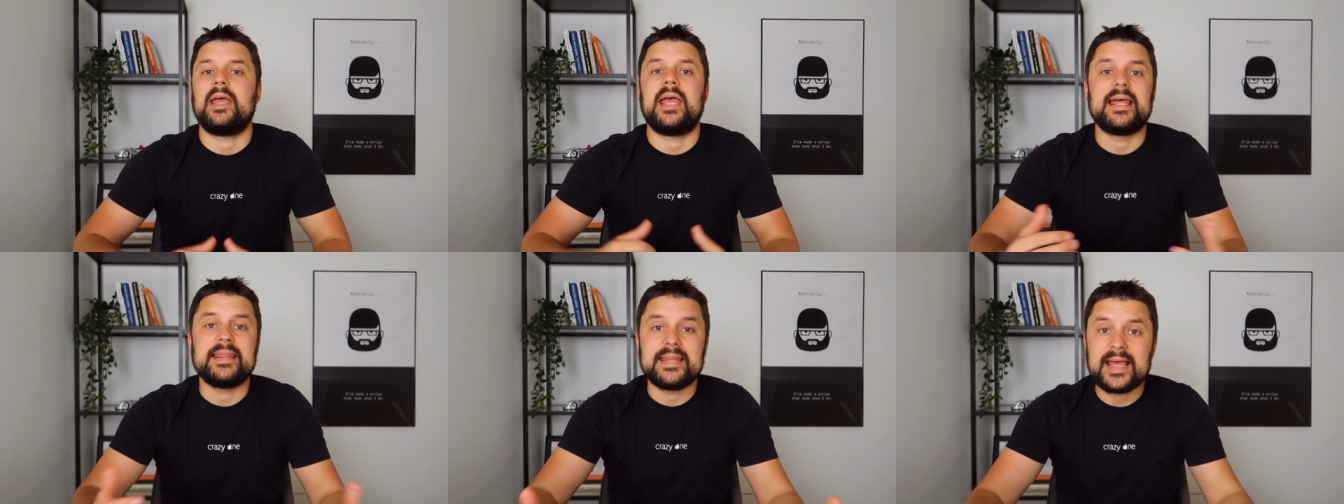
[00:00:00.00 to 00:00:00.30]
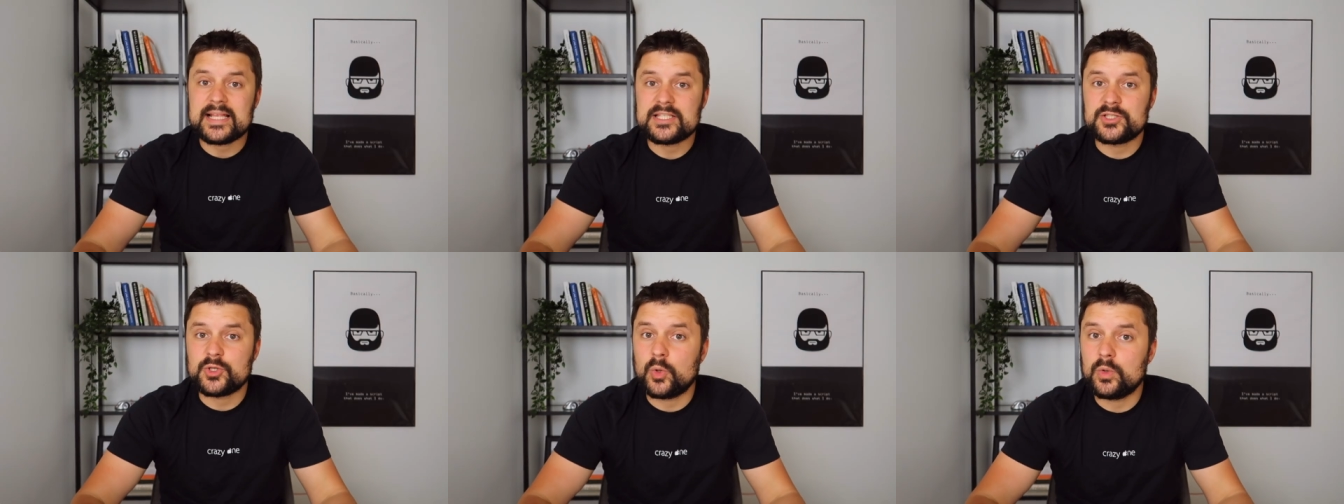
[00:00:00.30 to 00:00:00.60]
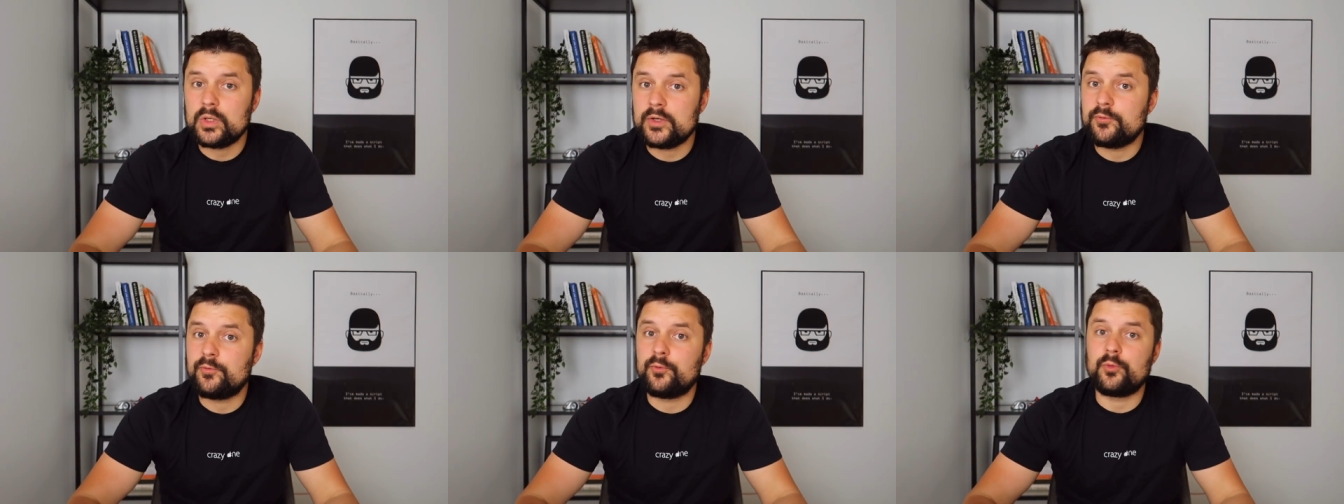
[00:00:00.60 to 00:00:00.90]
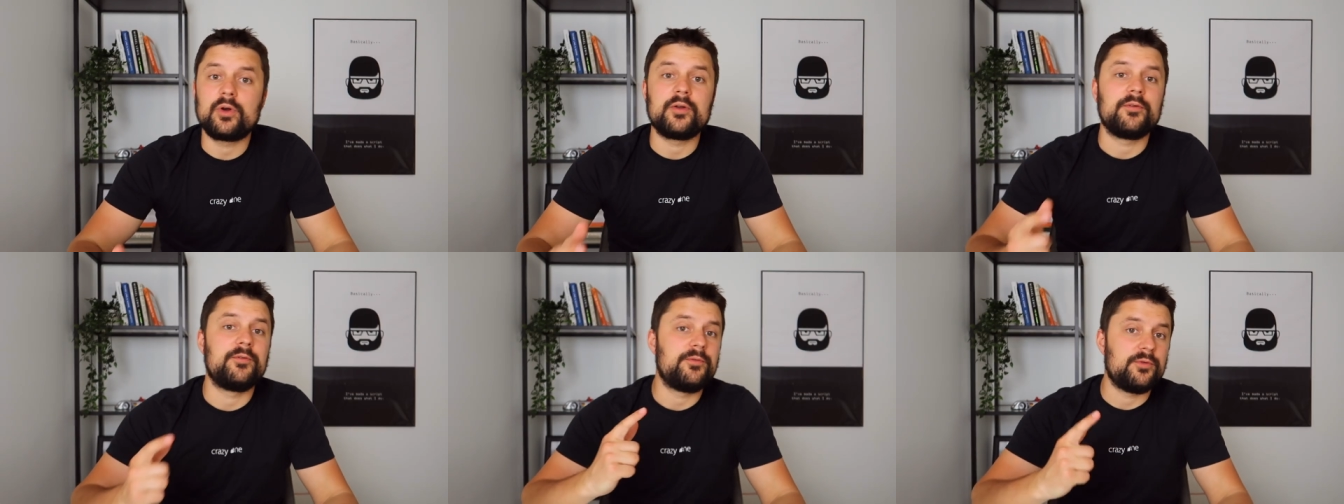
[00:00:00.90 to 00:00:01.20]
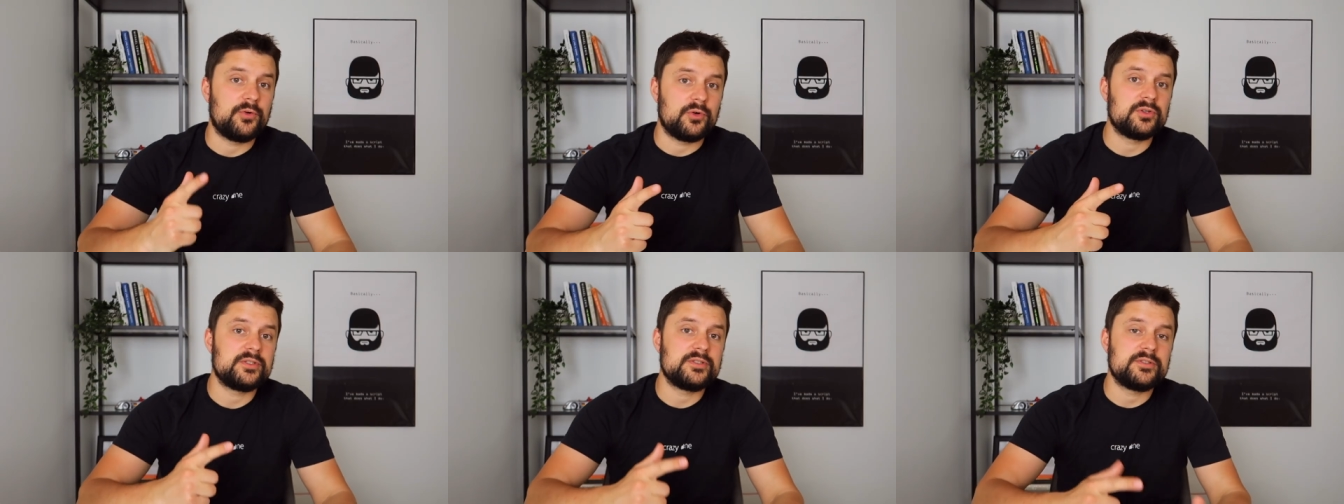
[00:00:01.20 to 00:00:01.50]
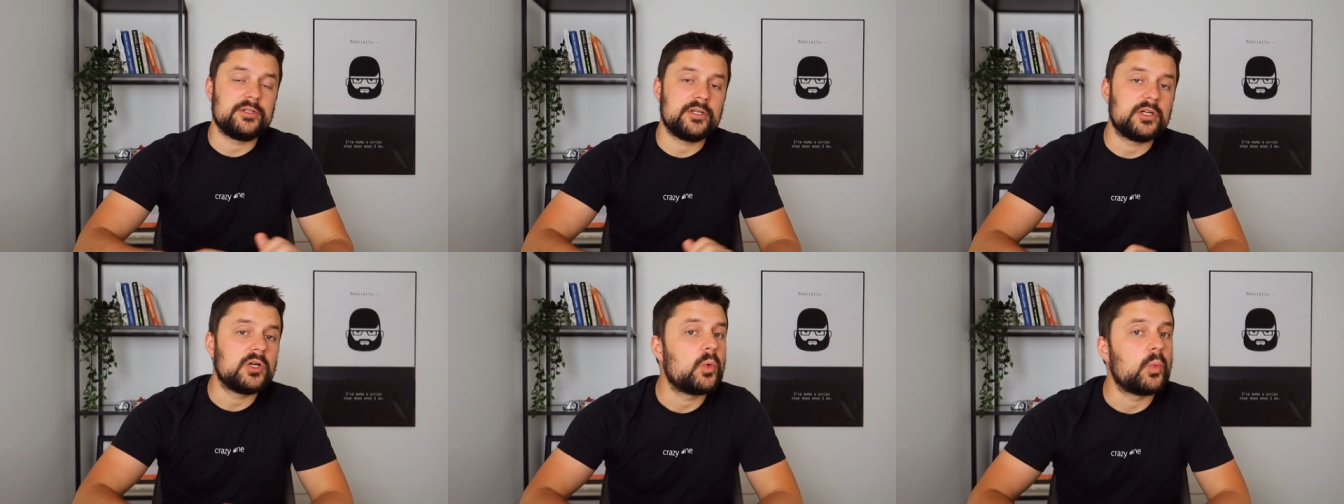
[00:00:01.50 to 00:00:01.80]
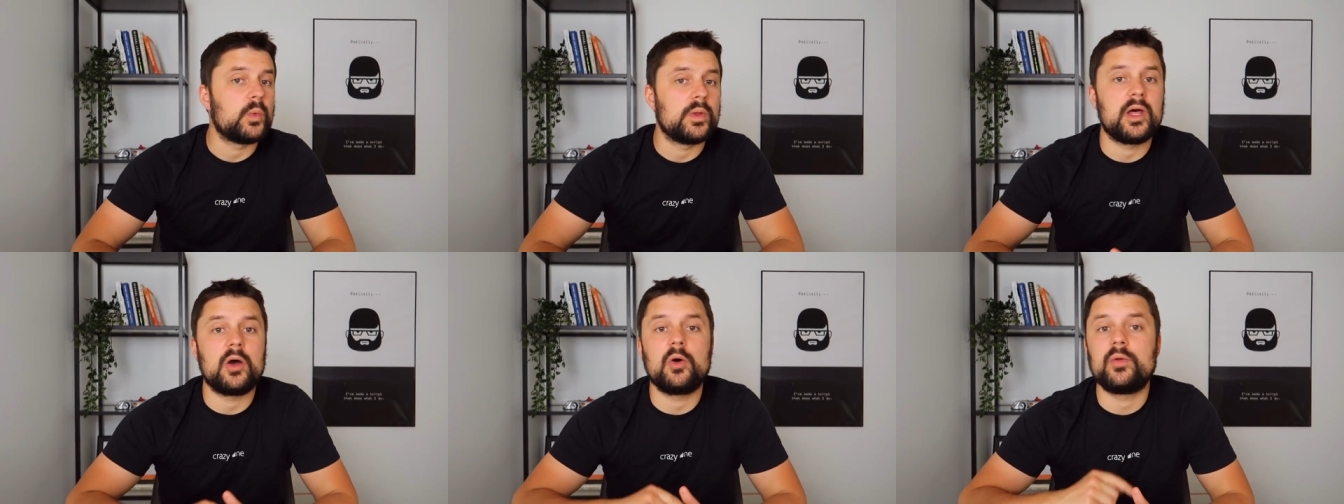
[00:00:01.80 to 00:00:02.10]
And that's only for a first year
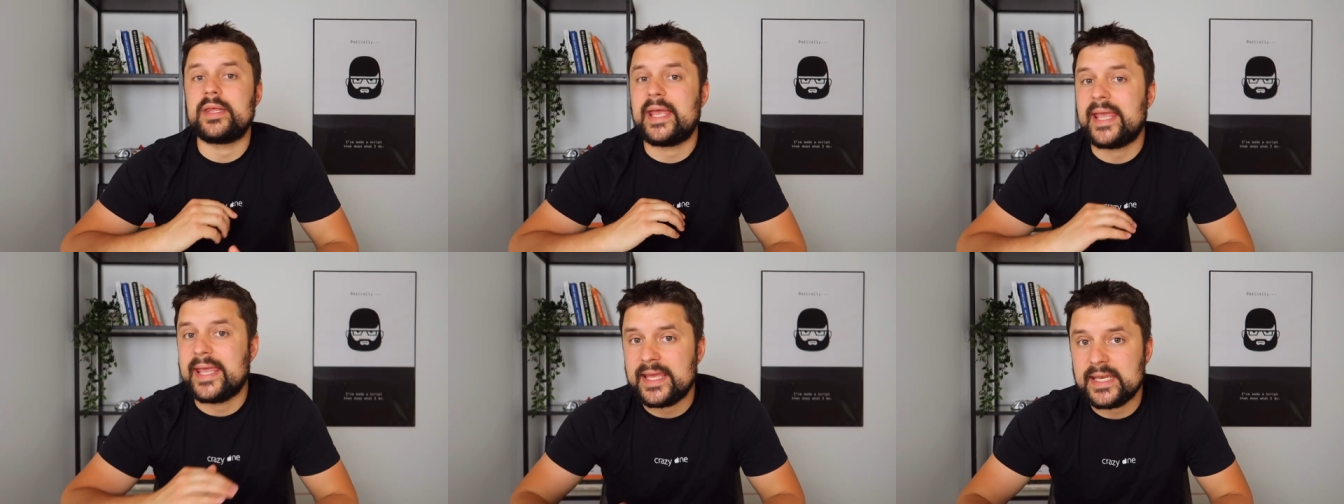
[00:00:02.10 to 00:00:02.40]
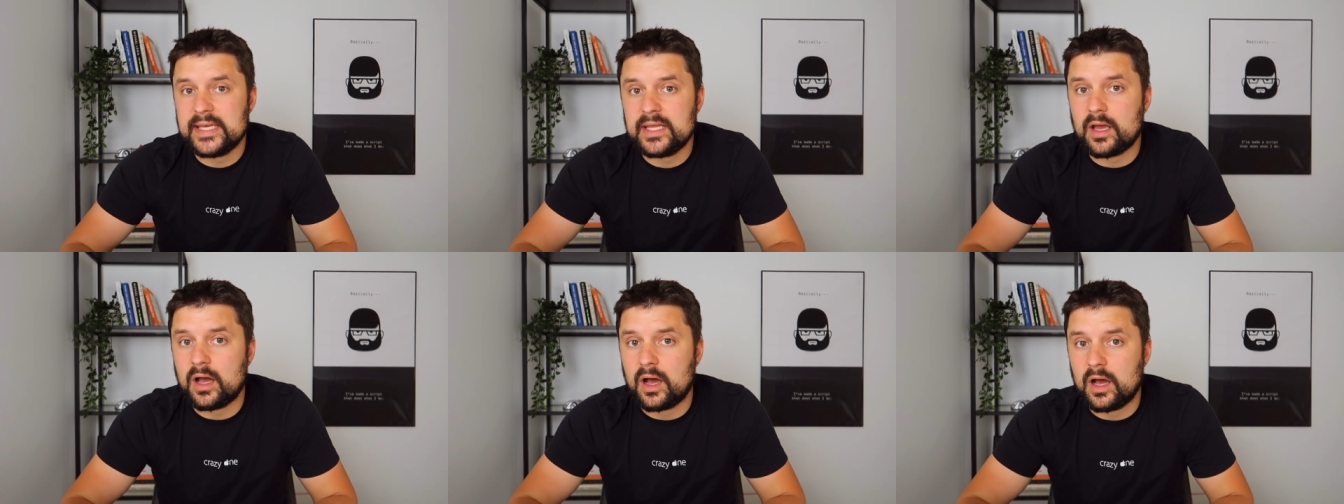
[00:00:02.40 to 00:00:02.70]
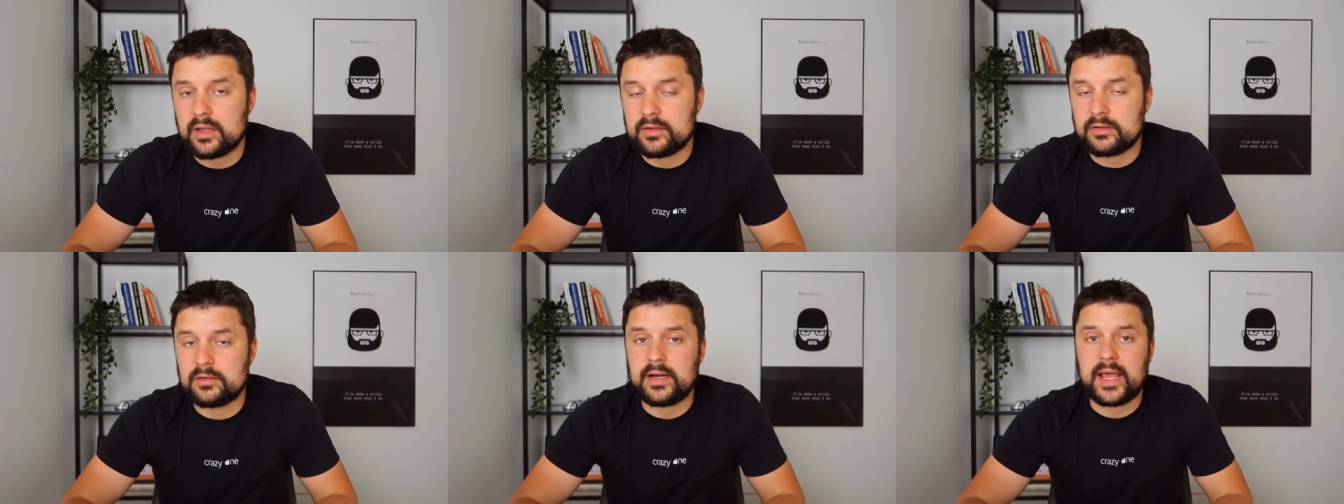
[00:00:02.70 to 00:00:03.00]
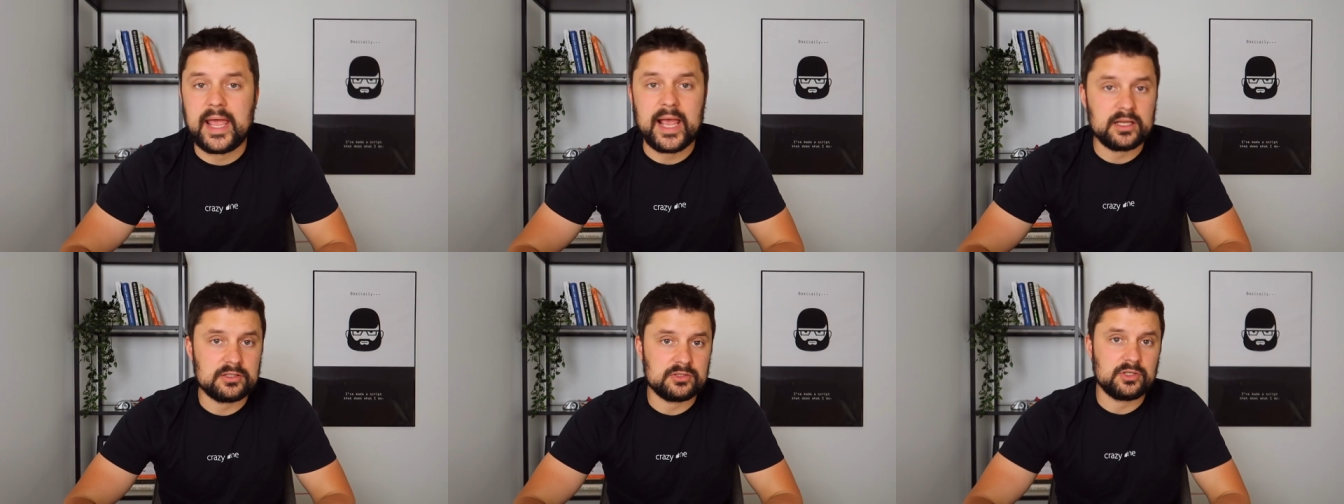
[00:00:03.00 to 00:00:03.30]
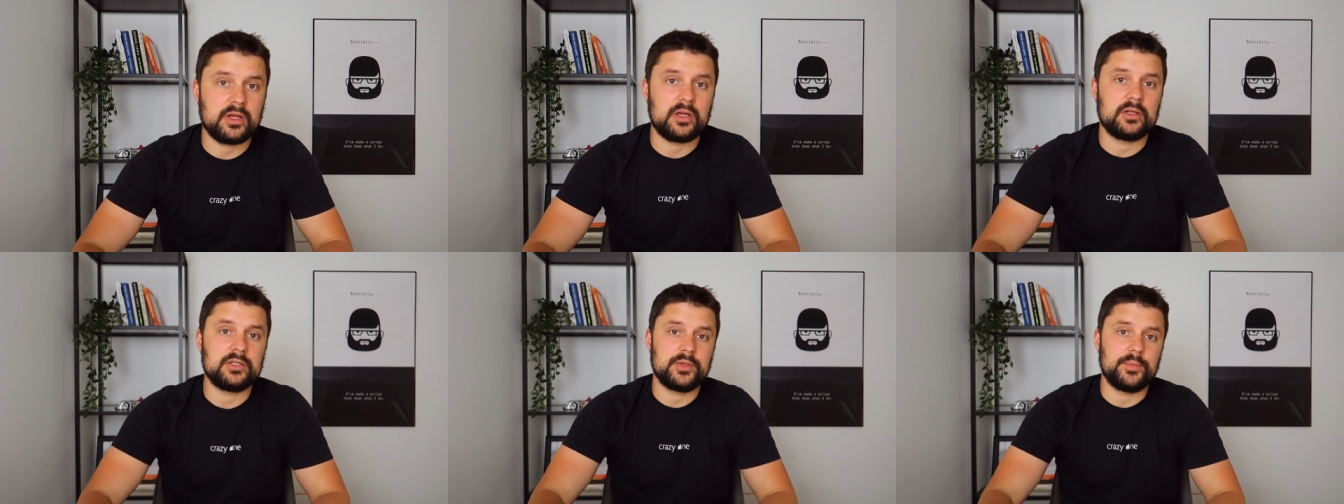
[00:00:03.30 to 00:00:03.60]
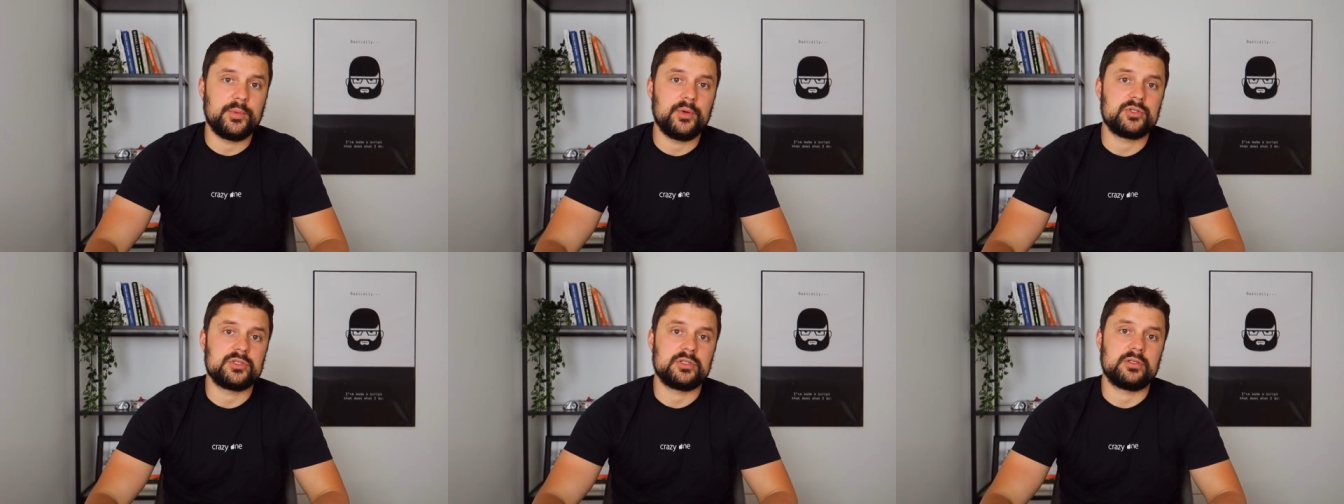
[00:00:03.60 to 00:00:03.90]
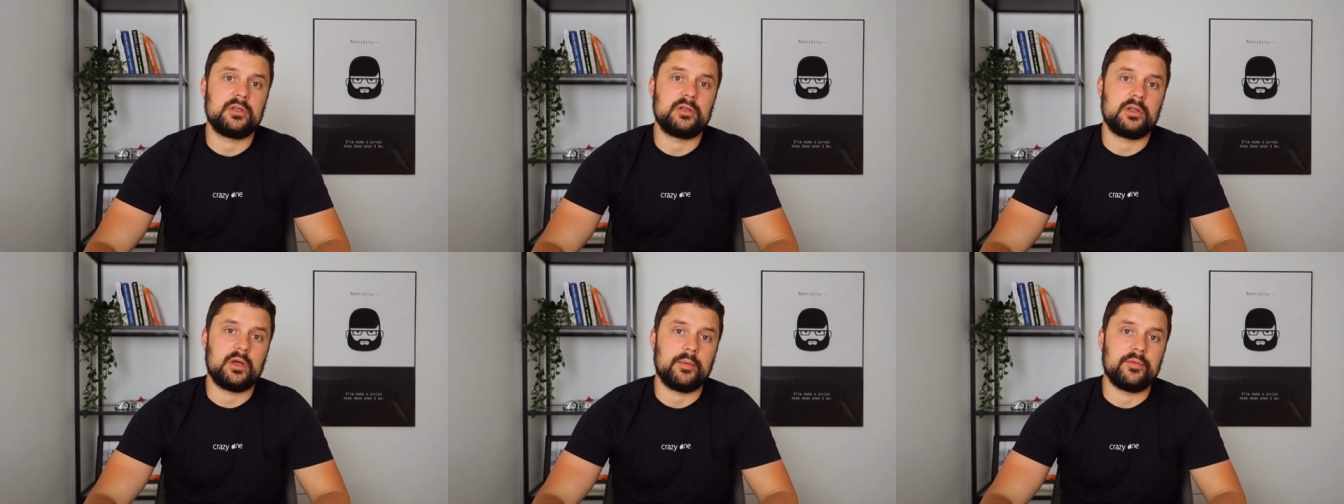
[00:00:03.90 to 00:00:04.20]
without any other extra contribution
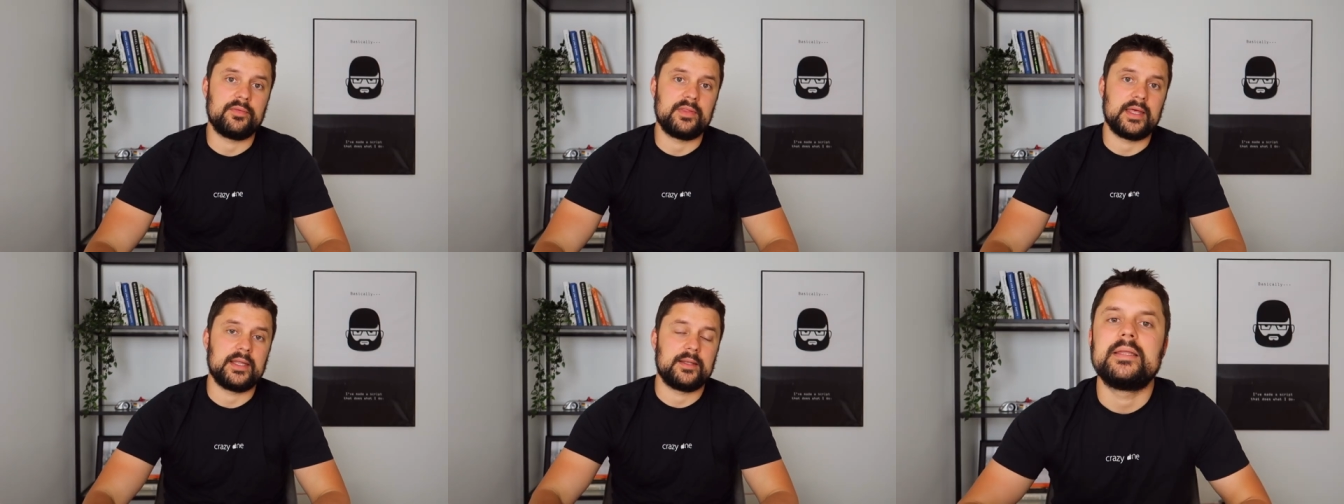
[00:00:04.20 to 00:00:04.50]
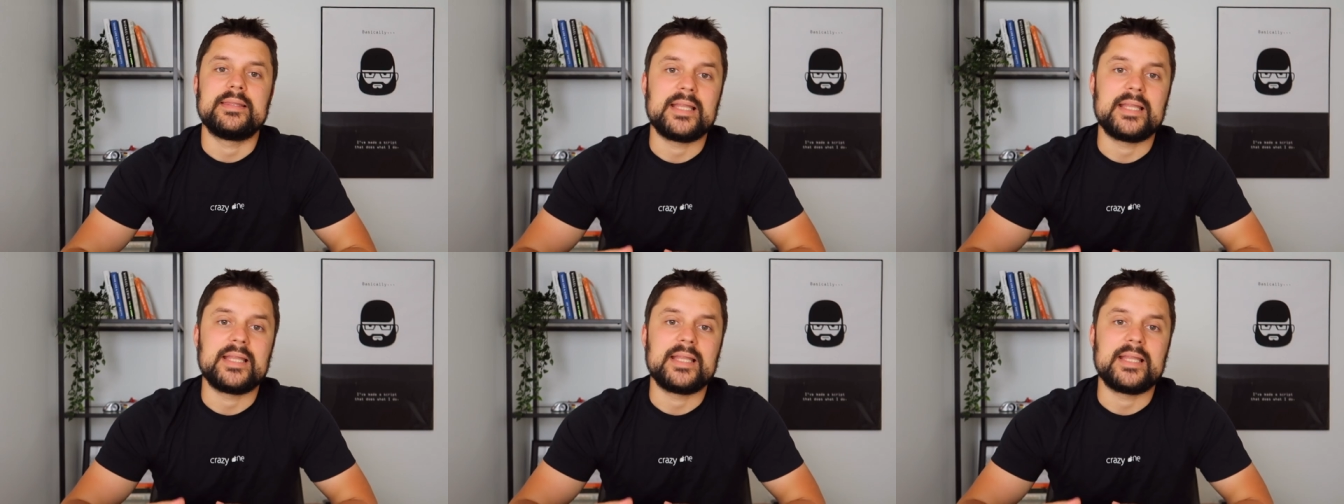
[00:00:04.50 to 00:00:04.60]
on top of that.